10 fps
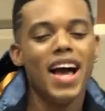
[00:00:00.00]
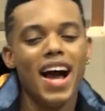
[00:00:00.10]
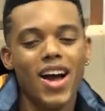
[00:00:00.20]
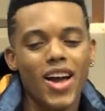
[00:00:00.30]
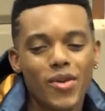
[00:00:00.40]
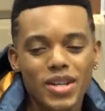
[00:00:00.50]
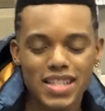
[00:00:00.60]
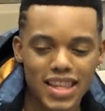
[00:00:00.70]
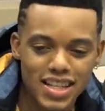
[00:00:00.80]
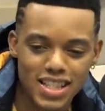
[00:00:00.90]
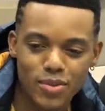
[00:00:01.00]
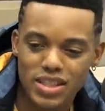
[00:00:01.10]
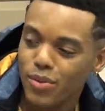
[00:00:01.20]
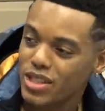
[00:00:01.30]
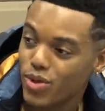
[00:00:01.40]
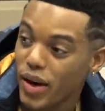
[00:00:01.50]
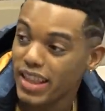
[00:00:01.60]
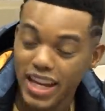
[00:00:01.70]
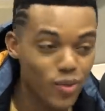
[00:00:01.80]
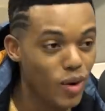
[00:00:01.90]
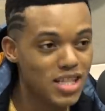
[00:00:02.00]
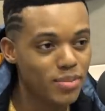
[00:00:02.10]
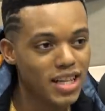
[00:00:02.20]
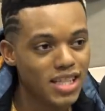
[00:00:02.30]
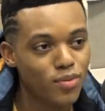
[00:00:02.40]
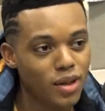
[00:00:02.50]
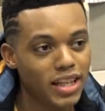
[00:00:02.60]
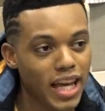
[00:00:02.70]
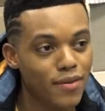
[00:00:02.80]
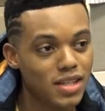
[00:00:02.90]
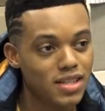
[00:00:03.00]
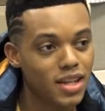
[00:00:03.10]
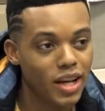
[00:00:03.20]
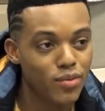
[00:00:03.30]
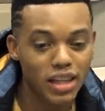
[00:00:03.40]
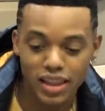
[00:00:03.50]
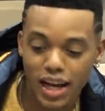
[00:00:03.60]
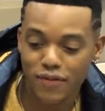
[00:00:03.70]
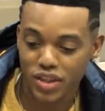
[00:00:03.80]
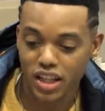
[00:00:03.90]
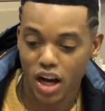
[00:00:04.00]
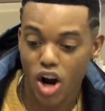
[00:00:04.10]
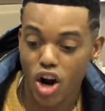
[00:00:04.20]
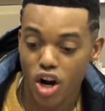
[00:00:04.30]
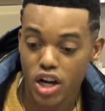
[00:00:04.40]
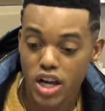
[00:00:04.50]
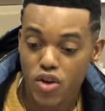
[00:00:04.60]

I, I always say this, it was it was great that he wasn't because he really gave us, he, he really left the our